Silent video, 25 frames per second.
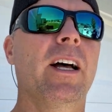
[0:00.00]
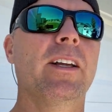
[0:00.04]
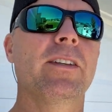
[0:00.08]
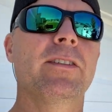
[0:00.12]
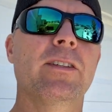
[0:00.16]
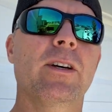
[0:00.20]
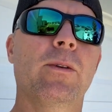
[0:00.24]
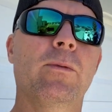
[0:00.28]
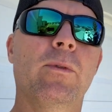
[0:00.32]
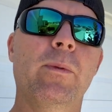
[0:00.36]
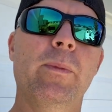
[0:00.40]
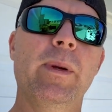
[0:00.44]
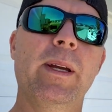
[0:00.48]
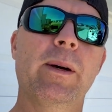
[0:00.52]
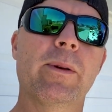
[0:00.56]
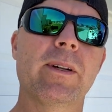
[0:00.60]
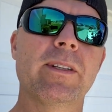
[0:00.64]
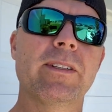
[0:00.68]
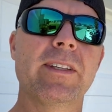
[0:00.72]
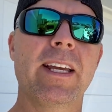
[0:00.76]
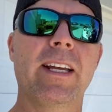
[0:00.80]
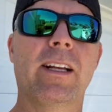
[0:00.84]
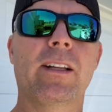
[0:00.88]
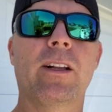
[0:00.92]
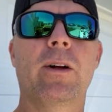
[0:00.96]
So we'll be able to
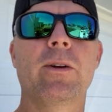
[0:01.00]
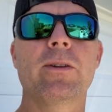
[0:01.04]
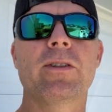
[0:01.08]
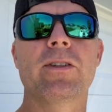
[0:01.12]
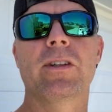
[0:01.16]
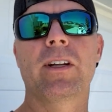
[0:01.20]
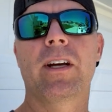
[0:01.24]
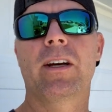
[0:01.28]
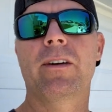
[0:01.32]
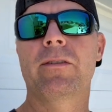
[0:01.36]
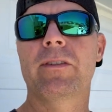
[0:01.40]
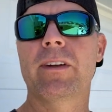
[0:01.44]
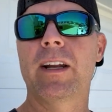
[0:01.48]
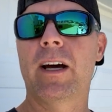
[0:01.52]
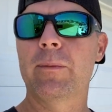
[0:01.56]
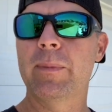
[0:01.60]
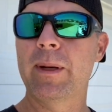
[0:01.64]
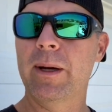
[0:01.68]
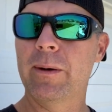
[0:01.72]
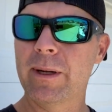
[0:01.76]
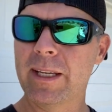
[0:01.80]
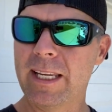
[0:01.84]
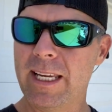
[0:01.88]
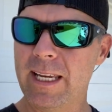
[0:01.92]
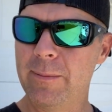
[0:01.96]
stay close enough and I'll be
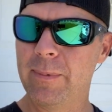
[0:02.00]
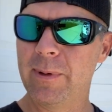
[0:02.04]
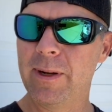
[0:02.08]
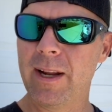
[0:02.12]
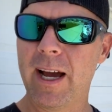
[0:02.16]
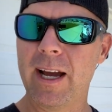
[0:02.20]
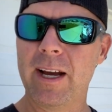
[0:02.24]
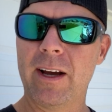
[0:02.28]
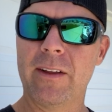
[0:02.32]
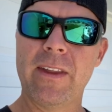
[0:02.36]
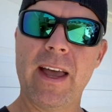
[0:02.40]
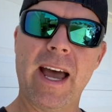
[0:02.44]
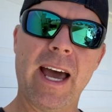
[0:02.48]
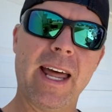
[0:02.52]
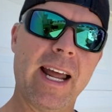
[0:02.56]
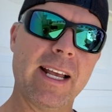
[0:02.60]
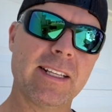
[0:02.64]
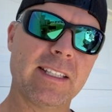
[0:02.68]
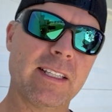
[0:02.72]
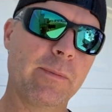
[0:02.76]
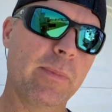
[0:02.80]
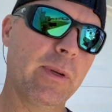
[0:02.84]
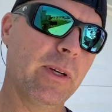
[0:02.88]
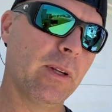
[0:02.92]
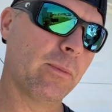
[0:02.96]
able to keep an eye on that
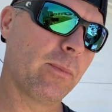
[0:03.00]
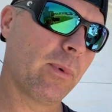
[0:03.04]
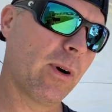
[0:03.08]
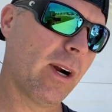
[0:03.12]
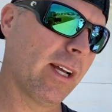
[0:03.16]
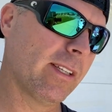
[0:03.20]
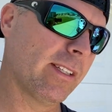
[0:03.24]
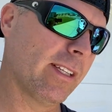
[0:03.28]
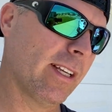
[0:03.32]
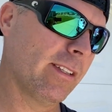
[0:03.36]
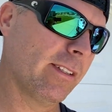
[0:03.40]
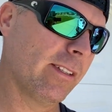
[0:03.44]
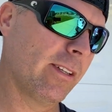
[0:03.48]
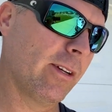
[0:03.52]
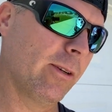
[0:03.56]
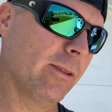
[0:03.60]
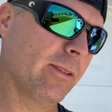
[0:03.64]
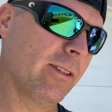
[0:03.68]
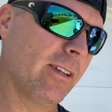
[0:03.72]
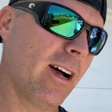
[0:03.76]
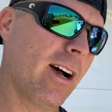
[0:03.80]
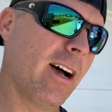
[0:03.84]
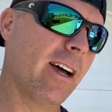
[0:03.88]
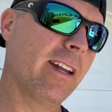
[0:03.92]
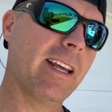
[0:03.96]
as the build process
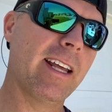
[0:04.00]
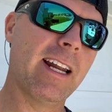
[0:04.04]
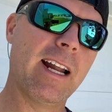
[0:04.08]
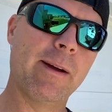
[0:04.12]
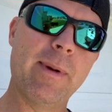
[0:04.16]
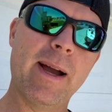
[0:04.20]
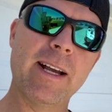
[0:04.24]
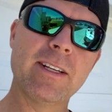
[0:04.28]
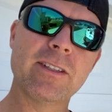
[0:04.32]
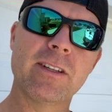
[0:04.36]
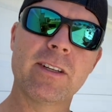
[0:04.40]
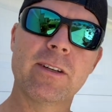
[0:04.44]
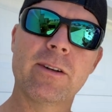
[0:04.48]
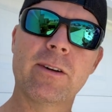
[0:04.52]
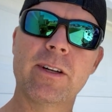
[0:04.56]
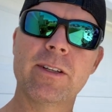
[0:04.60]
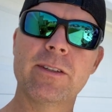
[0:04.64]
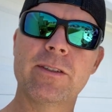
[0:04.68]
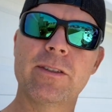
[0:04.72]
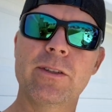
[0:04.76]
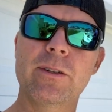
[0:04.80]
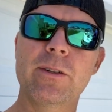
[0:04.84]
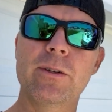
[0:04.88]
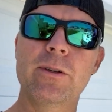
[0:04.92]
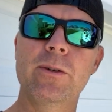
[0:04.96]
goes on. And I'm actually
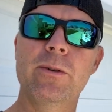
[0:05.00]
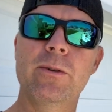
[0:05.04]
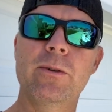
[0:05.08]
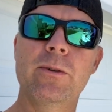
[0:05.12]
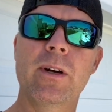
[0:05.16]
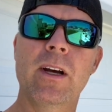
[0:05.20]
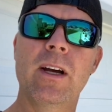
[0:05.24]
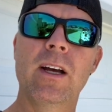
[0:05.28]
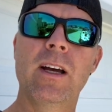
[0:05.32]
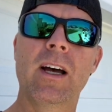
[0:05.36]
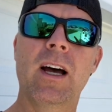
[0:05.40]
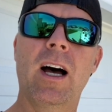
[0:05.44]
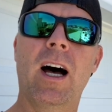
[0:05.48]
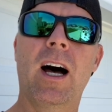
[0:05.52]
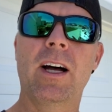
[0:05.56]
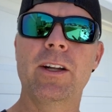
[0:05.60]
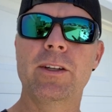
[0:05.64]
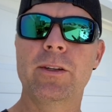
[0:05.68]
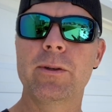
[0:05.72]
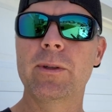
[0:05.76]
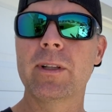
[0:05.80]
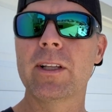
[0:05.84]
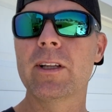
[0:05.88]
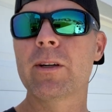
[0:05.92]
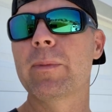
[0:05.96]
going to
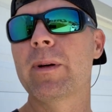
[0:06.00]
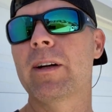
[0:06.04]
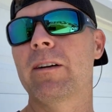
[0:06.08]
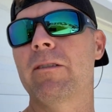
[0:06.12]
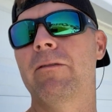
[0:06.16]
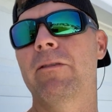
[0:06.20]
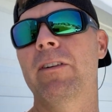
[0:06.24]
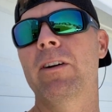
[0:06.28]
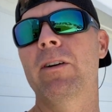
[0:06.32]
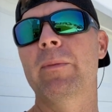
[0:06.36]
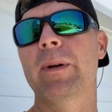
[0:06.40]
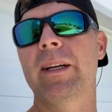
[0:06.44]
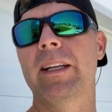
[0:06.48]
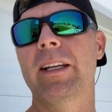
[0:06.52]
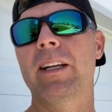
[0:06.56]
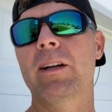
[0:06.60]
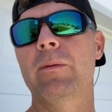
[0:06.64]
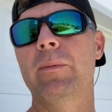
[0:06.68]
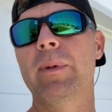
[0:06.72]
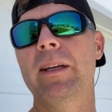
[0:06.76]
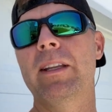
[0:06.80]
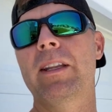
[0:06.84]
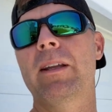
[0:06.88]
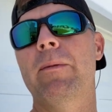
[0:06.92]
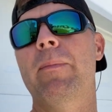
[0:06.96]
do a little bit of filming. It'll
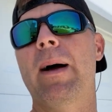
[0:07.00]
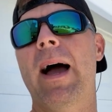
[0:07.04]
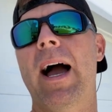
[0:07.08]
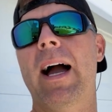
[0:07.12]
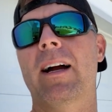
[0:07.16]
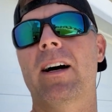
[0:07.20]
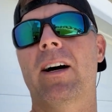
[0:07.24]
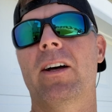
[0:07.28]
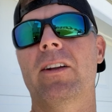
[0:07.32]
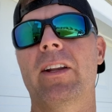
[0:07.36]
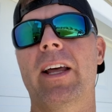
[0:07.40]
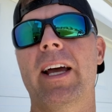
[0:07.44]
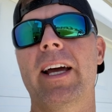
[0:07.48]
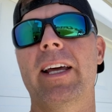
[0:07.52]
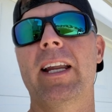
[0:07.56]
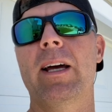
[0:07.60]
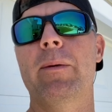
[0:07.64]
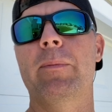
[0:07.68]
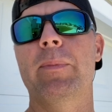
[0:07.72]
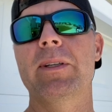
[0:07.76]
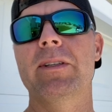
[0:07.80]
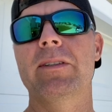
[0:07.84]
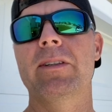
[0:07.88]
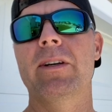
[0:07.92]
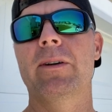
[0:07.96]
be the back on land
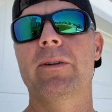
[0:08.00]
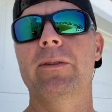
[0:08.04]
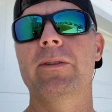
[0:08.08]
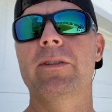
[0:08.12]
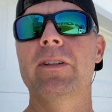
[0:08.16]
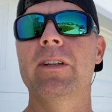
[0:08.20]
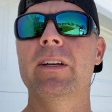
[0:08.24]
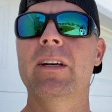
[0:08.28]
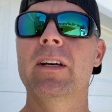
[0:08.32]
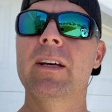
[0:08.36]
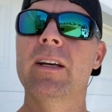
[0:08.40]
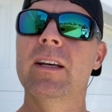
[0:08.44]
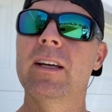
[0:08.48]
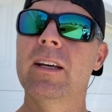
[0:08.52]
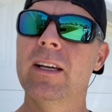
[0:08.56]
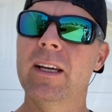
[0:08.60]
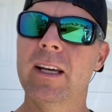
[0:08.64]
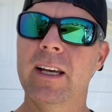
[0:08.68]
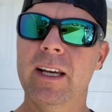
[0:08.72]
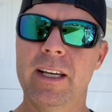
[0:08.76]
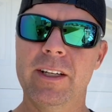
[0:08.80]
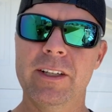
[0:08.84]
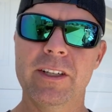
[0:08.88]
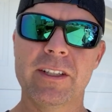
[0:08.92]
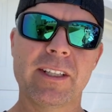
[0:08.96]
episodes
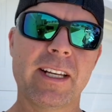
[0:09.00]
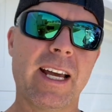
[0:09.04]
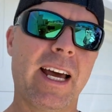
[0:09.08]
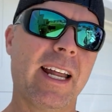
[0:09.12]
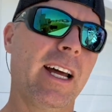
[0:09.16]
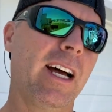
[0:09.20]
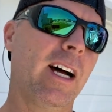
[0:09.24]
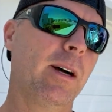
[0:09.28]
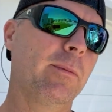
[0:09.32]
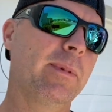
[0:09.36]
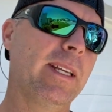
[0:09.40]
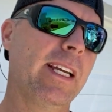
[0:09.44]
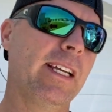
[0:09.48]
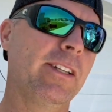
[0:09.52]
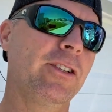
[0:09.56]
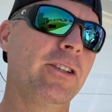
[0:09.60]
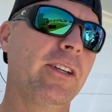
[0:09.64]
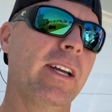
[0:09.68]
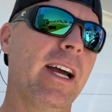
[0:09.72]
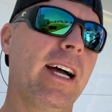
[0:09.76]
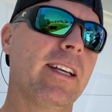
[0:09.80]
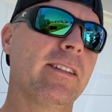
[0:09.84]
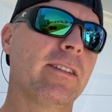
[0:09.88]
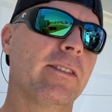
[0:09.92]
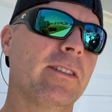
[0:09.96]
and just kind of update you
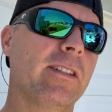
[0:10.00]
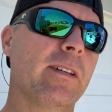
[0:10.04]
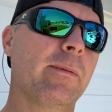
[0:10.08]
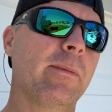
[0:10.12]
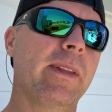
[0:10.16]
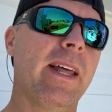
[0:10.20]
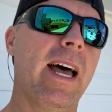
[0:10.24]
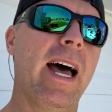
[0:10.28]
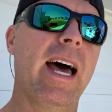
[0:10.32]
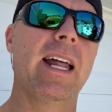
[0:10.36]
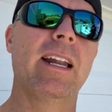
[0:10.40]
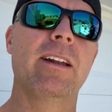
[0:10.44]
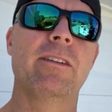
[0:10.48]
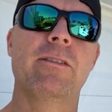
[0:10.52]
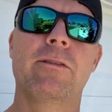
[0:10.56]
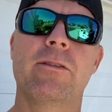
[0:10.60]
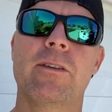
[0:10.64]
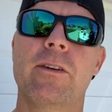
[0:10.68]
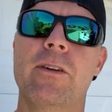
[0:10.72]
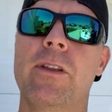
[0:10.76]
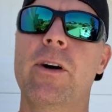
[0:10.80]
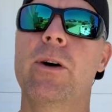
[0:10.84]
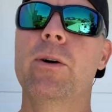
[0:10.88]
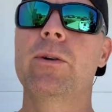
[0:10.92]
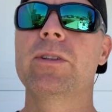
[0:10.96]
guys on some of that
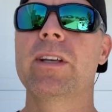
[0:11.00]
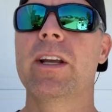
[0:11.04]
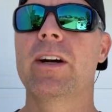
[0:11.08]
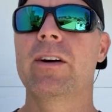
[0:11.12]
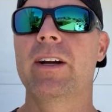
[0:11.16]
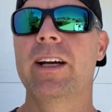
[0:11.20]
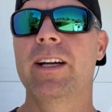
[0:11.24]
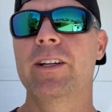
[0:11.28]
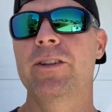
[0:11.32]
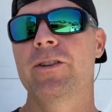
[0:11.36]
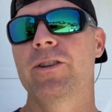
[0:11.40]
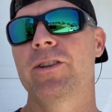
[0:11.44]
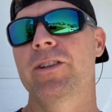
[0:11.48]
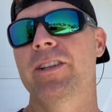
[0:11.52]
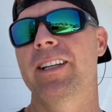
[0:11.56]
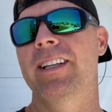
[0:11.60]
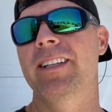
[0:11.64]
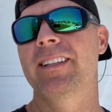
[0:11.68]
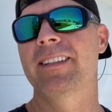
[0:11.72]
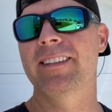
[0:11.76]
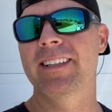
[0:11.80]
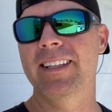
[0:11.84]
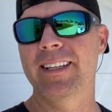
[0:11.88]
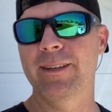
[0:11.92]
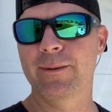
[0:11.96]
for those that are interested
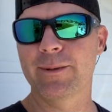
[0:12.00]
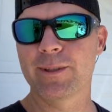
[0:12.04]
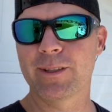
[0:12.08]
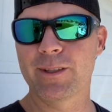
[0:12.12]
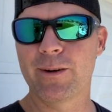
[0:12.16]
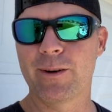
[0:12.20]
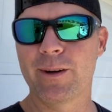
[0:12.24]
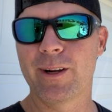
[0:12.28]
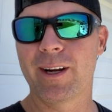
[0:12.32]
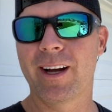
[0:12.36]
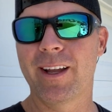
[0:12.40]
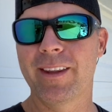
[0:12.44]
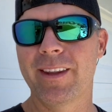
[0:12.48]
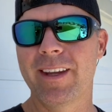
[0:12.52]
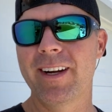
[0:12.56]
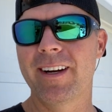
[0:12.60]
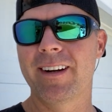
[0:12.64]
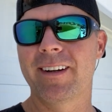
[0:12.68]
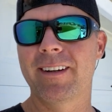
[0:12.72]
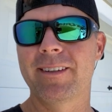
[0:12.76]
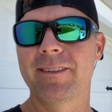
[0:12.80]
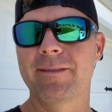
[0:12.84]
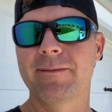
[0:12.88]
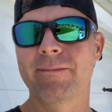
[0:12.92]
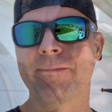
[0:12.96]
in seeing what's going on
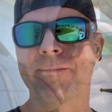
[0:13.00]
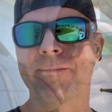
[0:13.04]
there.